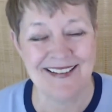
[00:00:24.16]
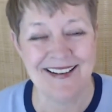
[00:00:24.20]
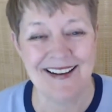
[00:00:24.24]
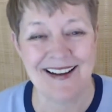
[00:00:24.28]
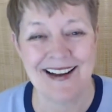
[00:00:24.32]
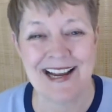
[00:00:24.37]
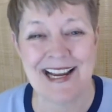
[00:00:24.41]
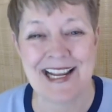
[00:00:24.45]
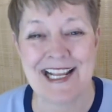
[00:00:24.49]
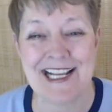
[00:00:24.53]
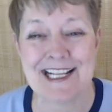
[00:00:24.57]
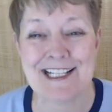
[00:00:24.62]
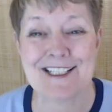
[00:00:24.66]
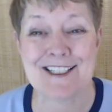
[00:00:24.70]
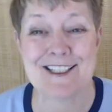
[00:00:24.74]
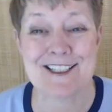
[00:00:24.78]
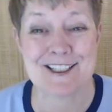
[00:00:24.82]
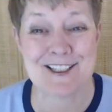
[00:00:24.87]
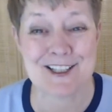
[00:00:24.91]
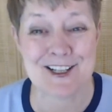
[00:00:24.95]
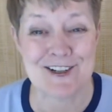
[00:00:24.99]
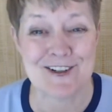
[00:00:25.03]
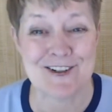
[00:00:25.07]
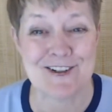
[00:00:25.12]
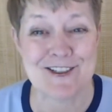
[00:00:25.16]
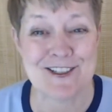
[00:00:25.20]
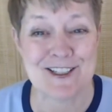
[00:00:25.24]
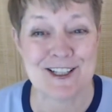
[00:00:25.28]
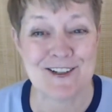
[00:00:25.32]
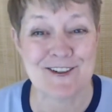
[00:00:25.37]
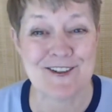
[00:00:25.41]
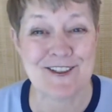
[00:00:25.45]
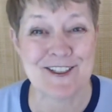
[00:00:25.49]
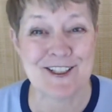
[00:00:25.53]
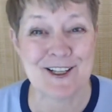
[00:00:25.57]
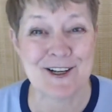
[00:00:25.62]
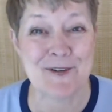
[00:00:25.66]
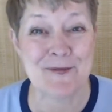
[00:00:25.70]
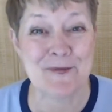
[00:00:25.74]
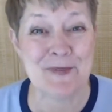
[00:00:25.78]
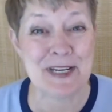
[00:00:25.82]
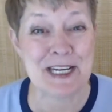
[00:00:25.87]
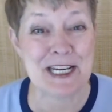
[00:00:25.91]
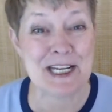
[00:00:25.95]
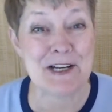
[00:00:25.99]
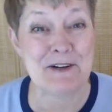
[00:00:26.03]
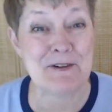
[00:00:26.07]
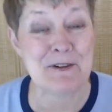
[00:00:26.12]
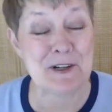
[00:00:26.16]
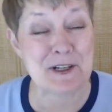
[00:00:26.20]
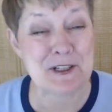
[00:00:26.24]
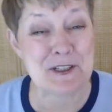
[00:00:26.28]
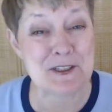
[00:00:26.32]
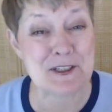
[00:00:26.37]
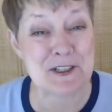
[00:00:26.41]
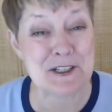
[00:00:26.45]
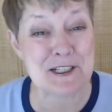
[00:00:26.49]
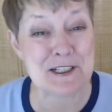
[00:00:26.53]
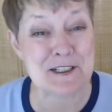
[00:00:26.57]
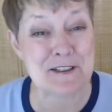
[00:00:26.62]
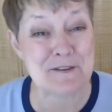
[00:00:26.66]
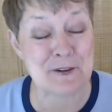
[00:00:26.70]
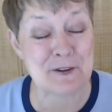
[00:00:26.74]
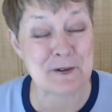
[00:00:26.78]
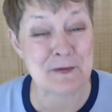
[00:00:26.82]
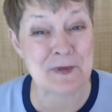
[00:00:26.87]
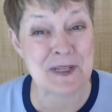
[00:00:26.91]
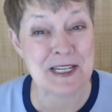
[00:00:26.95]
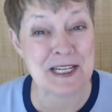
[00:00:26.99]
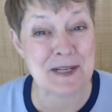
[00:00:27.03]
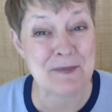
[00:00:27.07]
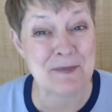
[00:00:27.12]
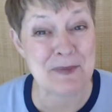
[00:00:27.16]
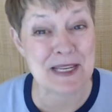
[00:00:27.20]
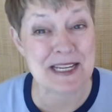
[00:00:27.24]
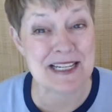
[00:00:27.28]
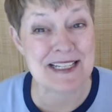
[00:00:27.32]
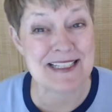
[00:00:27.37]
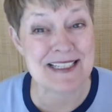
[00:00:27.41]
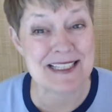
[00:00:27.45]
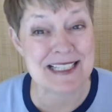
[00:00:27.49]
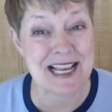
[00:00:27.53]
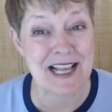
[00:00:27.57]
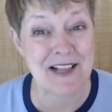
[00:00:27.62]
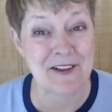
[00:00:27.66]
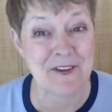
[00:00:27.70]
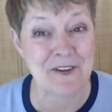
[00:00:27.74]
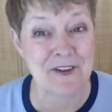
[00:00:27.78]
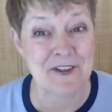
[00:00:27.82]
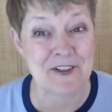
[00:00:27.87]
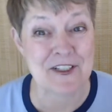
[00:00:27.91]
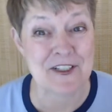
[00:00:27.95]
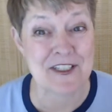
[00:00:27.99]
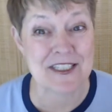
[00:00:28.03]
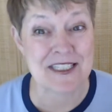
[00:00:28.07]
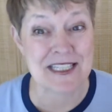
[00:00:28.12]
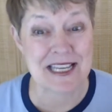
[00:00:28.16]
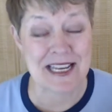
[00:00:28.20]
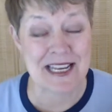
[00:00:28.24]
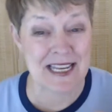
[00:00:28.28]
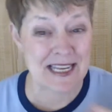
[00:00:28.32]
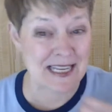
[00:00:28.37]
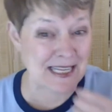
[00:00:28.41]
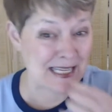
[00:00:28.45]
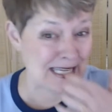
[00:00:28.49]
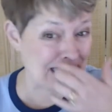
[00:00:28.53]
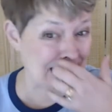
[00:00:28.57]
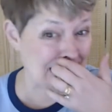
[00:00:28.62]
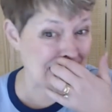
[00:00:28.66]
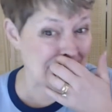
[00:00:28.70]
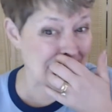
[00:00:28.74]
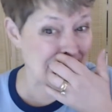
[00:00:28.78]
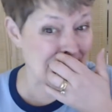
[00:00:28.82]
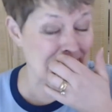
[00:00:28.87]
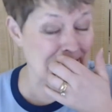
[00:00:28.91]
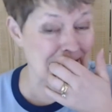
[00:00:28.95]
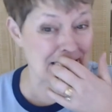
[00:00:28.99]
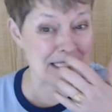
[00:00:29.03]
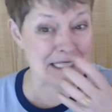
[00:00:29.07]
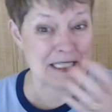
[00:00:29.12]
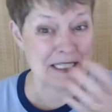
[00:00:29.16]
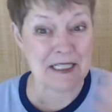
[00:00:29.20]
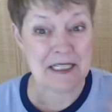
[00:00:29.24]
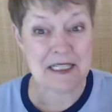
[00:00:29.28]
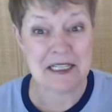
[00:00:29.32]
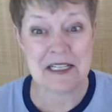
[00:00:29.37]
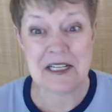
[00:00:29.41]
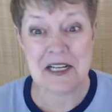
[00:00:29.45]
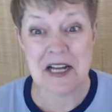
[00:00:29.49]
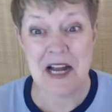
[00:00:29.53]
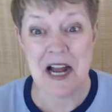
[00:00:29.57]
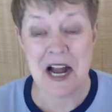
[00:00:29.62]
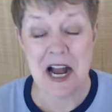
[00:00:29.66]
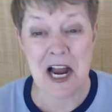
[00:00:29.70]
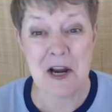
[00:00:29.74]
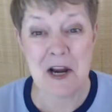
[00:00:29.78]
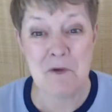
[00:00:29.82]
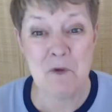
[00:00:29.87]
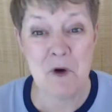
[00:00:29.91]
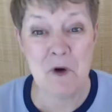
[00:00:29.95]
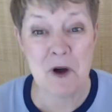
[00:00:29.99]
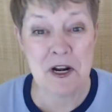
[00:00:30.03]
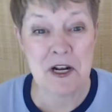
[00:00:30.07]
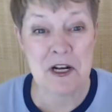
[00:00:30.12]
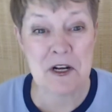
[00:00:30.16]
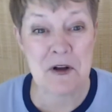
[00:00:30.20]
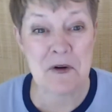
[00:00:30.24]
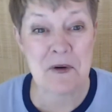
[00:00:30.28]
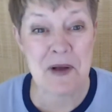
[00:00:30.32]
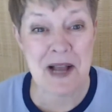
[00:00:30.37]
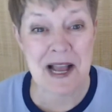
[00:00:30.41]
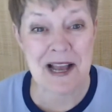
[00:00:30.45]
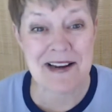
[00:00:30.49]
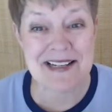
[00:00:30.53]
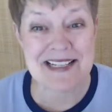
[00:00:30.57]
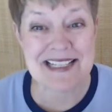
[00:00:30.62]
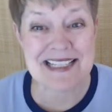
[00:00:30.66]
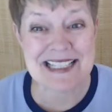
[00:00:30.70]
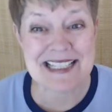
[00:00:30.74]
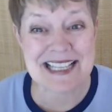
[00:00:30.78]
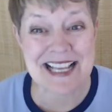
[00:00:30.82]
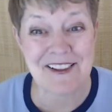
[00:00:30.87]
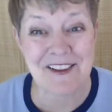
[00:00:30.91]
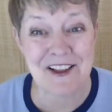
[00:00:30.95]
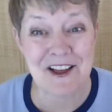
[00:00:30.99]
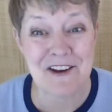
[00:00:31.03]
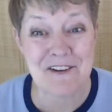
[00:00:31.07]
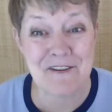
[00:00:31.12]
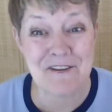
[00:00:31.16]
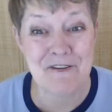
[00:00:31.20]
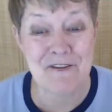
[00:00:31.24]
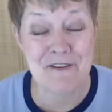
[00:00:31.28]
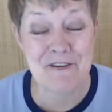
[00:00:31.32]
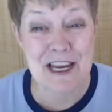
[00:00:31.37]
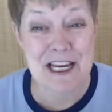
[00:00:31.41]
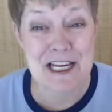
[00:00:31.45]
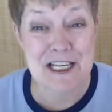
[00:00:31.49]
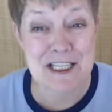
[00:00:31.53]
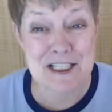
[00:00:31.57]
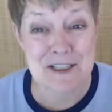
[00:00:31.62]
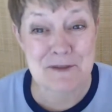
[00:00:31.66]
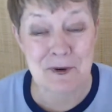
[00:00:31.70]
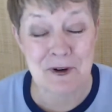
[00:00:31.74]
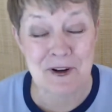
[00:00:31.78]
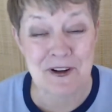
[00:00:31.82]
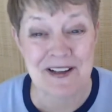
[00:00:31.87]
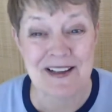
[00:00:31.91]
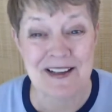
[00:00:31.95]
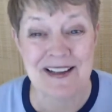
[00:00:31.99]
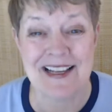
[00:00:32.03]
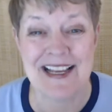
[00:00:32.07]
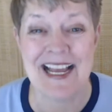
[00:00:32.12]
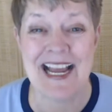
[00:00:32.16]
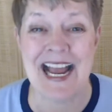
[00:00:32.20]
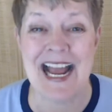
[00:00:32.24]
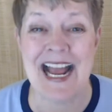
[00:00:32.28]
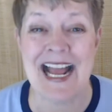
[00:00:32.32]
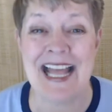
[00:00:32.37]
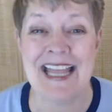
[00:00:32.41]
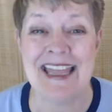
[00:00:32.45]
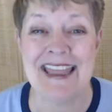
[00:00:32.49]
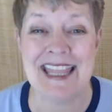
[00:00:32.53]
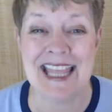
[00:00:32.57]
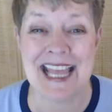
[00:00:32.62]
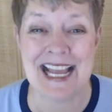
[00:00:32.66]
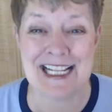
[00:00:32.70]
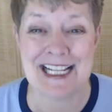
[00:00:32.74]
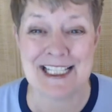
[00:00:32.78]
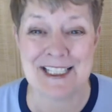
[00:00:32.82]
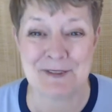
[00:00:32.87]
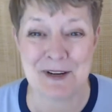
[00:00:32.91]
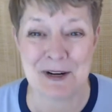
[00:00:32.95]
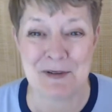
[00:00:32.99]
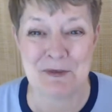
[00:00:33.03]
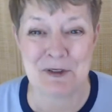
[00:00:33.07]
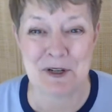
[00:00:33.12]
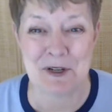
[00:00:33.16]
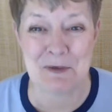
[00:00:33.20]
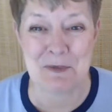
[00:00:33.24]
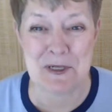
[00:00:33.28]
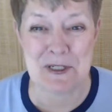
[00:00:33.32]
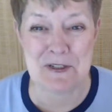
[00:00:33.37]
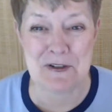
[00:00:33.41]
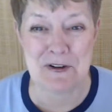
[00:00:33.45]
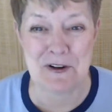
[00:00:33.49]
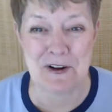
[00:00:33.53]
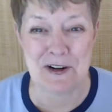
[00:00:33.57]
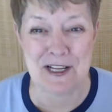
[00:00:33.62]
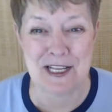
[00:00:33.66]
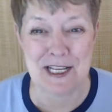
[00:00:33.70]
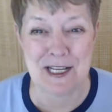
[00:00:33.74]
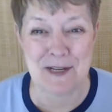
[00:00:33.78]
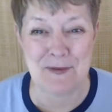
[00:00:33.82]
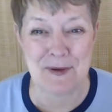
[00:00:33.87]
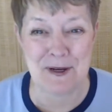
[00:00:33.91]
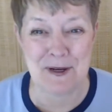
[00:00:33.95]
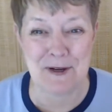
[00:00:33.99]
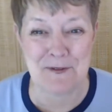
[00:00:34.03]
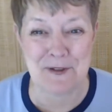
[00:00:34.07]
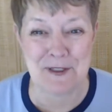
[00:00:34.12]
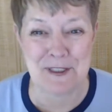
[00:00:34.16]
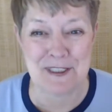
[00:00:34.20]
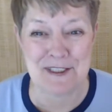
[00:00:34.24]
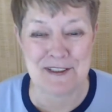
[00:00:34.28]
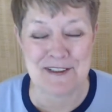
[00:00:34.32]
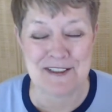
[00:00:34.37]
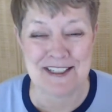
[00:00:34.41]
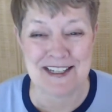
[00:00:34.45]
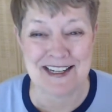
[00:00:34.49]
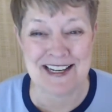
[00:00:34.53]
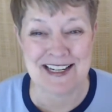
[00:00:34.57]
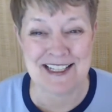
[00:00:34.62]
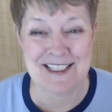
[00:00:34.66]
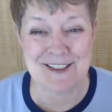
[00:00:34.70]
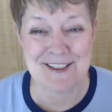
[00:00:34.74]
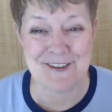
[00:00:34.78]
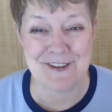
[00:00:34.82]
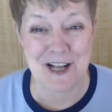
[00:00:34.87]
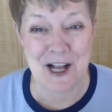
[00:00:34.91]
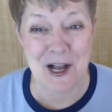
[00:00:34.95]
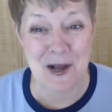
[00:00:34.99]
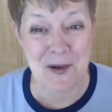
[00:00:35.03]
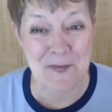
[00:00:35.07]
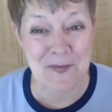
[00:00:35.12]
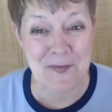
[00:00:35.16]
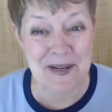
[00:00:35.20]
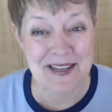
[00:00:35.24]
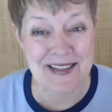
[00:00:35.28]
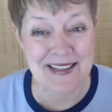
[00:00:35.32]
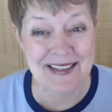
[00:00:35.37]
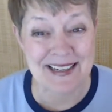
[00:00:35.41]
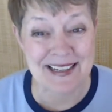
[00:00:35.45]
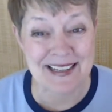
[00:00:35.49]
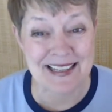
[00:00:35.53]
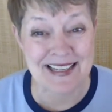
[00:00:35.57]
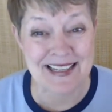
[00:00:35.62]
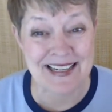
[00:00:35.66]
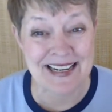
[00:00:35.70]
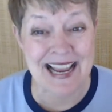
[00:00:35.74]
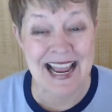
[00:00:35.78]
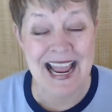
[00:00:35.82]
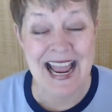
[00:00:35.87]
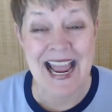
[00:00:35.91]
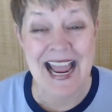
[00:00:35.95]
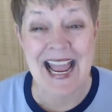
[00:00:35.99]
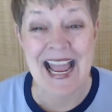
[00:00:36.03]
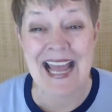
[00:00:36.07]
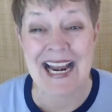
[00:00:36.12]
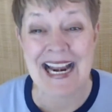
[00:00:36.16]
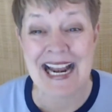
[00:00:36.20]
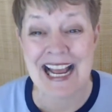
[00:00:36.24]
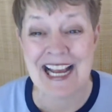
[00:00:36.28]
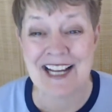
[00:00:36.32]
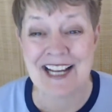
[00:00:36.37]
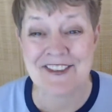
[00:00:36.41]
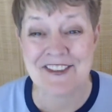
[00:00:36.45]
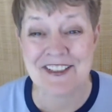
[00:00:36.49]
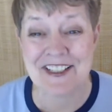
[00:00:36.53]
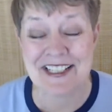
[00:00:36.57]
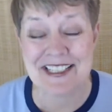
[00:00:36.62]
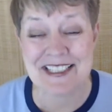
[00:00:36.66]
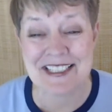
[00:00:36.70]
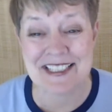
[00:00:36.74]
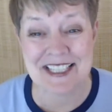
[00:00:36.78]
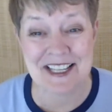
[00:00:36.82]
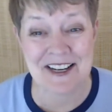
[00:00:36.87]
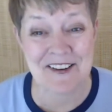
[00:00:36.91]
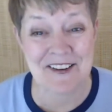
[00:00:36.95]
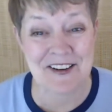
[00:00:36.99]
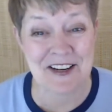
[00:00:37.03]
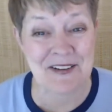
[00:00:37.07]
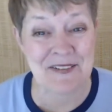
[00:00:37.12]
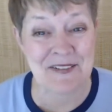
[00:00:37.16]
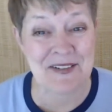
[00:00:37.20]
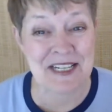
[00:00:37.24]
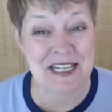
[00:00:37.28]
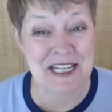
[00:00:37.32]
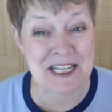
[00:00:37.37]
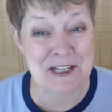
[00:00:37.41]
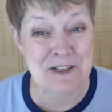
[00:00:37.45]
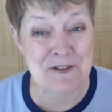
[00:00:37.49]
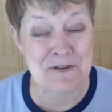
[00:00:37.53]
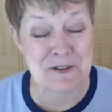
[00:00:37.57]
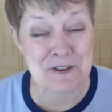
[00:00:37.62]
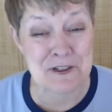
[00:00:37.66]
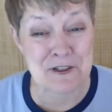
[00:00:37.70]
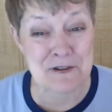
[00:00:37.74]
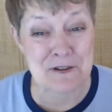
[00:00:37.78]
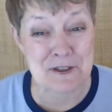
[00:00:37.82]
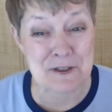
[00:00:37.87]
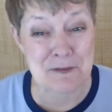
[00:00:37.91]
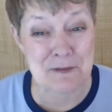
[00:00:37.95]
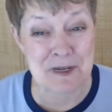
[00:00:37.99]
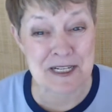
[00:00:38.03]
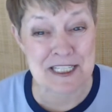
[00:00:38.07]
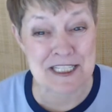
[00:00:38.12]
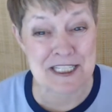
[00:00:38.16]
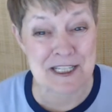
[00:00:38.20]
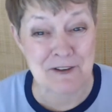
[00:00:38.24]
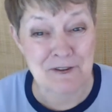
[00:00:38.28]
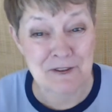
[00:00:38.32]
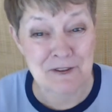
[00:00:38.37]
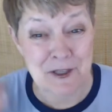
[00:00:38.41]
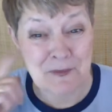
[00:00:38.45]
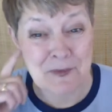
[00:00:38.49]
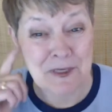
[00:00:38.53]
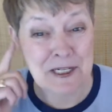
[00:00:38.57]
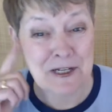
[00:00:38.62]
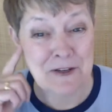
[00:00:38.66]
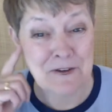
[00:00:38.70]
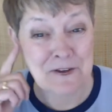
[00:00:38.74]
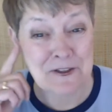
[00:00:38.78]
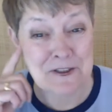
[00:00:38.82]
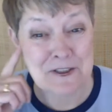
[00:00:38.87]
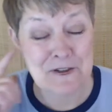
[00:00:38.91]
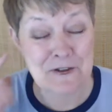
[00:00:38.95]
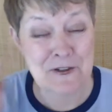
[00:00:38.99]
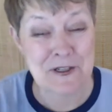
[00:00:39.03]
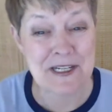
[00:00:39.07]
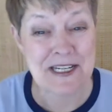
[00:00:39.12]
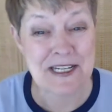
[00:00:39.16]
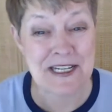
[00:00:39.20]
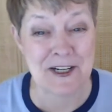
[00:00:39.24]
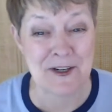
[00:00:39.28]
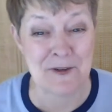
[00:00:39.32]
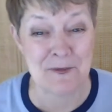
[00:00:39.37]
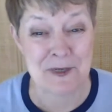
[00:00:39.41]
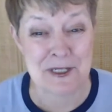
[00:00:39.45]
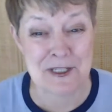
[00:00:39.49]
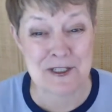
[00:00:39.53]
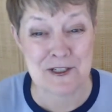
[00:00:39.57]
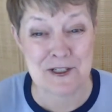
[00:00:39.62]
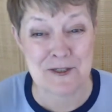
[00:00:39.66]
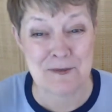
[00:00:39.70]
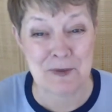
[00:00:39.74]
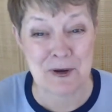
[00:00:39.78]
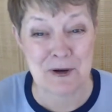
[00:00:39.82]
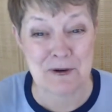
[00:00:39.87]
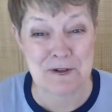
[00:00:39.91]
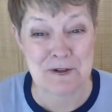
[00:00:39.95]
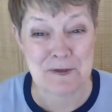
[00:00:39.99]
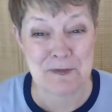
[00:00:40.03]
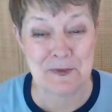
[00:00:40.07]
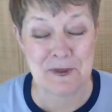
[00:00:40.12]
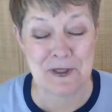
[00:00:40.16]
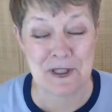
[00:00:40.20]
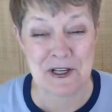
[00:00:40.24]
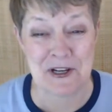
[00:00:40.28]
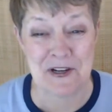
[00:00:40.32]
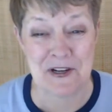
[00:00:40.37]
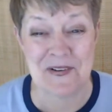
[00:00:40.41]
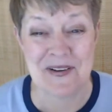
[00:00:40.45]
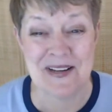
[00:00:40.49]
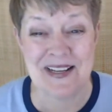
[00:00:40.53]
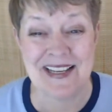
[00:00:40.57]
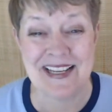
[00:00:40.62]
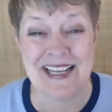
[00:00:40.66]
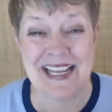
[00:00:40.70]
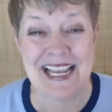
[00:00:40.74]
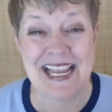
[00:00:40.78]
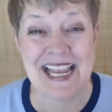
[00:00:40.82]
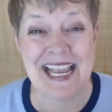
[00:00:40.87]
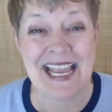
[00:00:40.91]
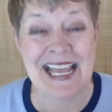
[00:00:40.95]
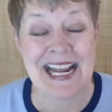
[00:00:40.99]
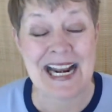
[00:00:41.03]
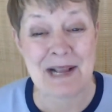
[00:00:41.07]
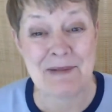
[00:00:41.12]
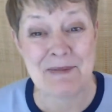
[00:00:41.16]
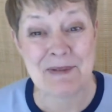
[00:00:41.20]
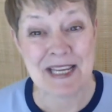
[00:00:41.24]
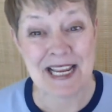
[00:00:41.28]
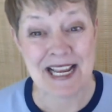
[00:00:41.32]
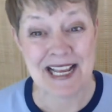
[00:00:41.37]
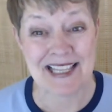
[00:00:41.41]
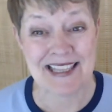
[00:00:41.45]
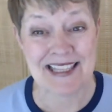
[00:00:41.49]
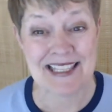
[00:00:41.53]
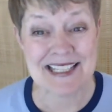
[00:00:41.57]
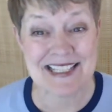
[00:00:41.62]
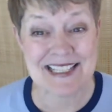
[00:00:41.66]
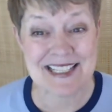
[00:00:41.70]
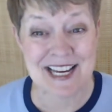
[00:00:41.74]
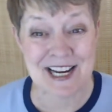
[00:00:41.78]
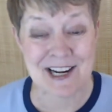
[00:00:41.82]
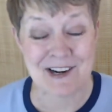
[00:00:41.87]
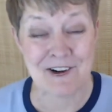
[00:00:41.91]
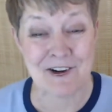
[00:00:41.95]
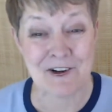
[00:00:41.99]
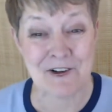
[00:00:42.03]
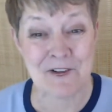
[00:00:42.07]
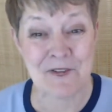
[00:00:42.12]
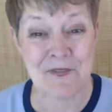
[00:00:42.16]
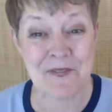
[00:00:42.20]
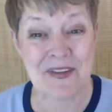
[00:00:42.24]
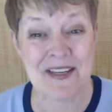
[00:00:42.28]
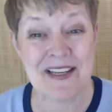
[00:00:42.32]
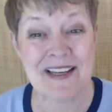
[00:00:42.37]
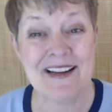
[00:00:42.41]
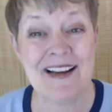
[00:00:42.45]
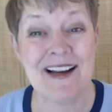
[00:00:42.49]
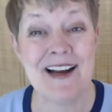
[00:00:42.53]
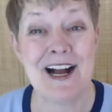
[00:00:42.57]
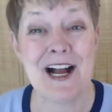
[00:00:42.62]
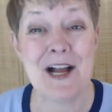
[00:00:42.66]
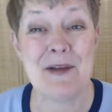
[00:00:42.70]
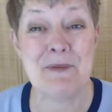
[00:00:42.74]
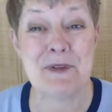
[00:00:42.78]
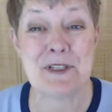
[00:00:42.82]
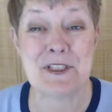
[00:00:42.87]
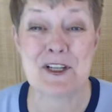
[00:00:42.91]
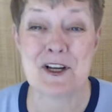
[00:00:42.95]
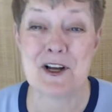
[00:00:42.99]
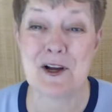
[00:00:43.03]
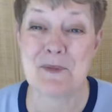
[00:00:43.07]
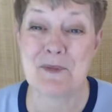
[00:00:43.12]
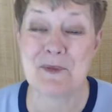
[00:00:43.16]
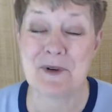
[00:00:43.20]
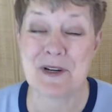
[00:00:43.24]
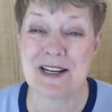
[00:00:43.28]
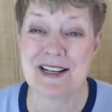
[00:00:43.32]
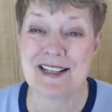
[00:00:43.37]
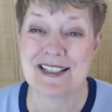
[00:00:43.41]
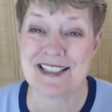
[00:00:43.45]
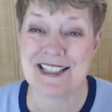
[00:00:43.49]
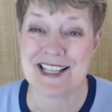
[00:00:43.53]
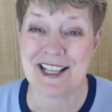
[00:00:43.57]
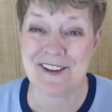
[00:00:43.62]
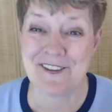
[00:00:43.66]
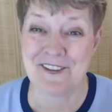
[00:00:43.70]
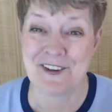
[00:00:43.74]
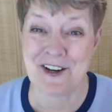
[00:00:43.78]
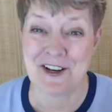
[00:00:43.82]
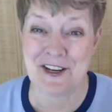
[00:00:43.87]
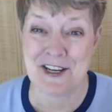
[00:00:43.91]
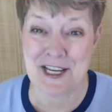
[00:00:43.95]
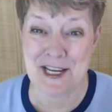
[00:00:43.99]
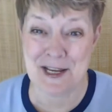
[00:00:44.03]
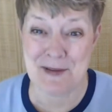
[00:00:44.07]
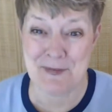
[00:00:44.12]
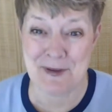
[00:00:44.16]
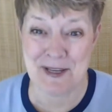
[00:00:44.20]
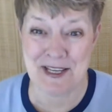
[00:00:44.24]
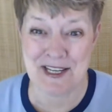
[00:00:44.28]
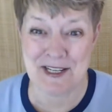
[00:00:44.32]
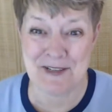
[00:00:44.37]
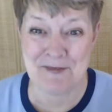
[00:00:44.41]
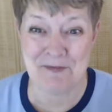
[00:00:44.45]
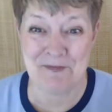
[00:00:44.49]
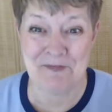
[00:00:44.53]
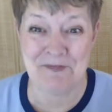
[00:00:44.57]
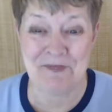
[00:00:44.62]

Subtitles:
I get so many questions from eBay sellers saying, Kathy, I want to know how to sell on Facebook. And that's what I'm going to be talking about with you today. So come on in. And as you get settled, I'm going to introduce myself. Let me know that you can hear me. Just post below. And I'm Kathy Terrell. I'm a top rated seller on eBay.